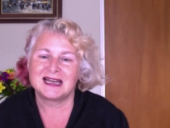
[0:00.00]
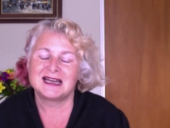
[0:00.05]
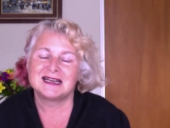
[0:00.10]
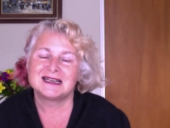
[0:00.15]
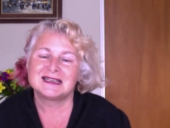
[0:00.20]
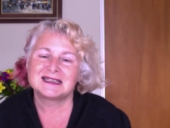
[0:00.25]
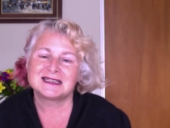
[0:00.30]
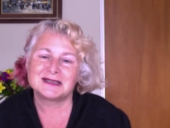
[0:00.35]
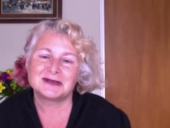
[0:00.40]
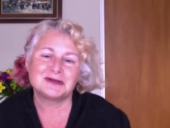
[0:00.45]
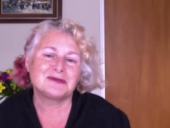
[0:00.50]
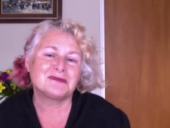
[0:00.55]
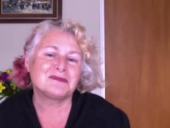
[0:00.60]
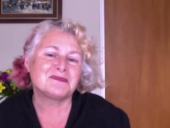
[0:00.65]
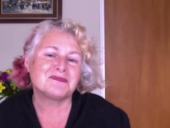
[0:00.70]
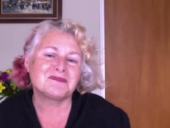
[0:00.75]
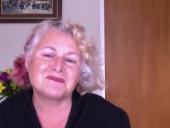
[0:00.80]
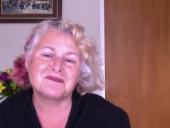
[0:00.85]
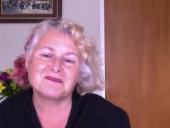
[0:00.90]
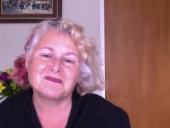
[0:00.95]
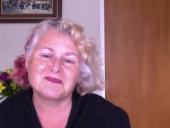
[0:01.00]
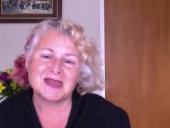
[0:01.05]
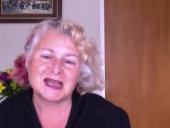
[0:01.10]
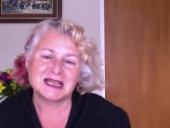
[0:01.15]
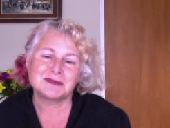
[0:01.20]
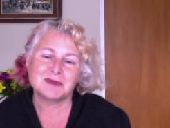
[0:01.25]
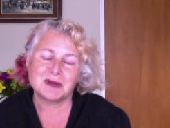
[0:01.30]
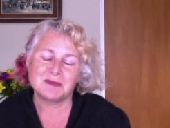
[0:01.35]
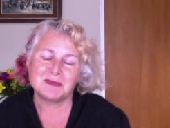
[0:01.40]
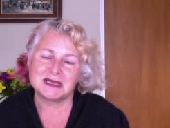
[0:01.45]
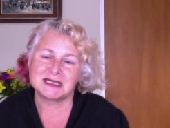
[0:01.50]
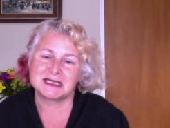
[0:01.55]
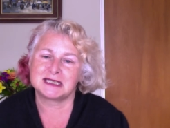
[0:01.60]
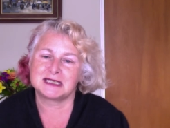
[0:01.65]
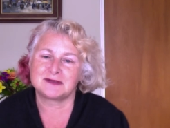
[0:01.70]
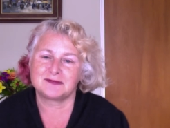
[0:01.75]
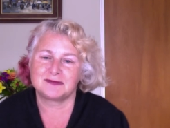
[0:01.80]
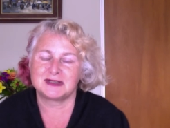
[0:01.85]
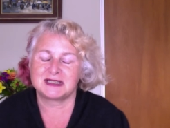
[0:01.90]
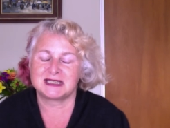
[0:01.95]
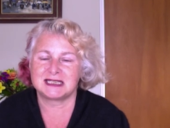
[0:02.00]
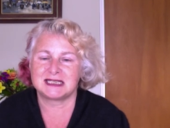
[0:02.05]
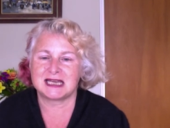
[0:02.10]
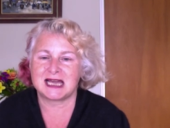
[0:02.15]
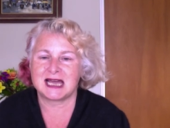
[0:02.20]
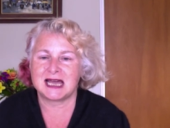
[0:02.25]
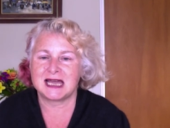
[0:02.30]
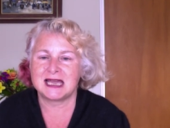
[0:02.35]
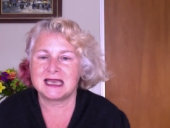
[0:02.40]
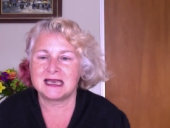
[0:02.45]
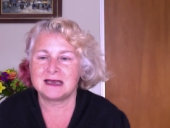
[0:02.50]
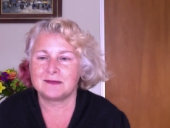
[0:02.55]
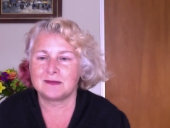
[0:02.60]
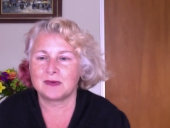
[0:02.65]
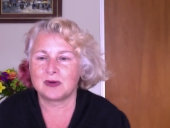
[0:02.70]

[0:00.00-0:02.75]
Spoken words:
So that's my message for today.